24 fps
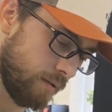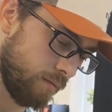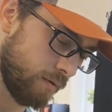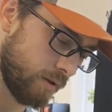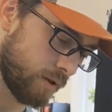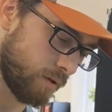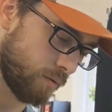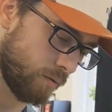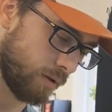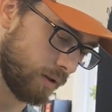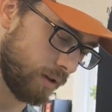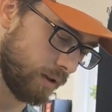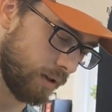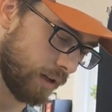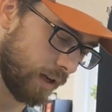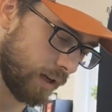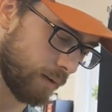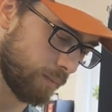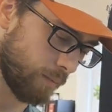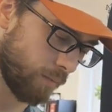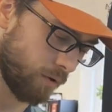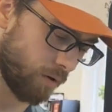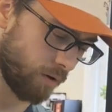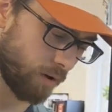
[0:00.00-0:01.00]
which one you
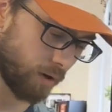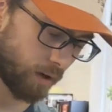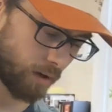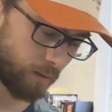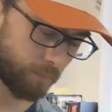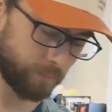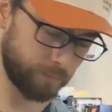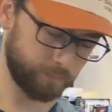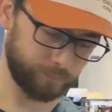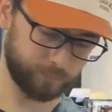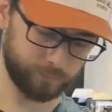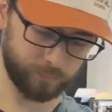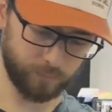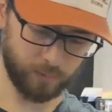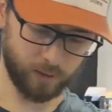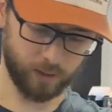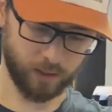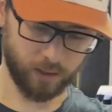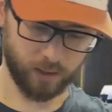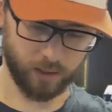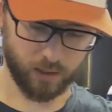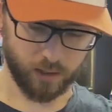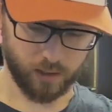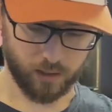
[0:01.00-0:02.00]
like more.
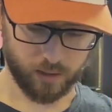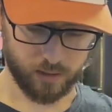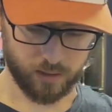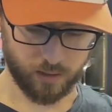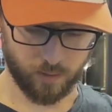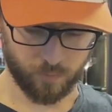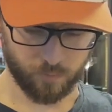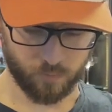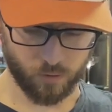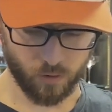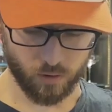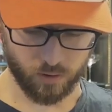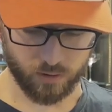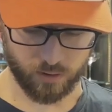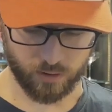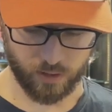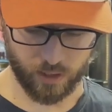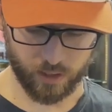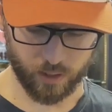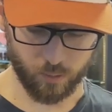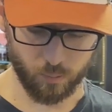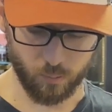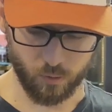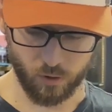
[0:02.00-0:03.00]
Some folks
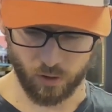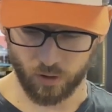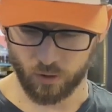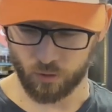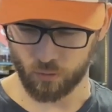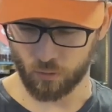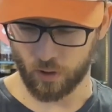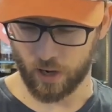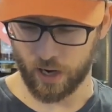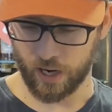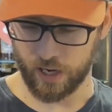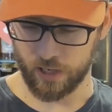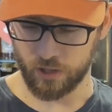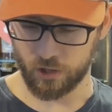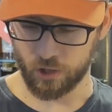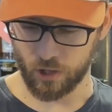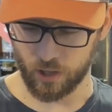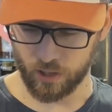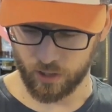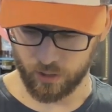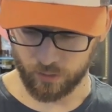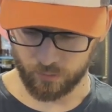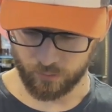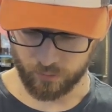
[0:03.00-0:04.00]
like a more dry
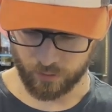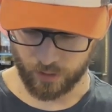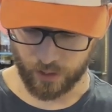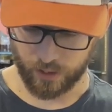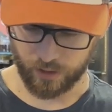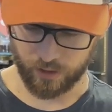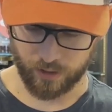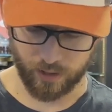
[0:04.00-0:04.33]
gin like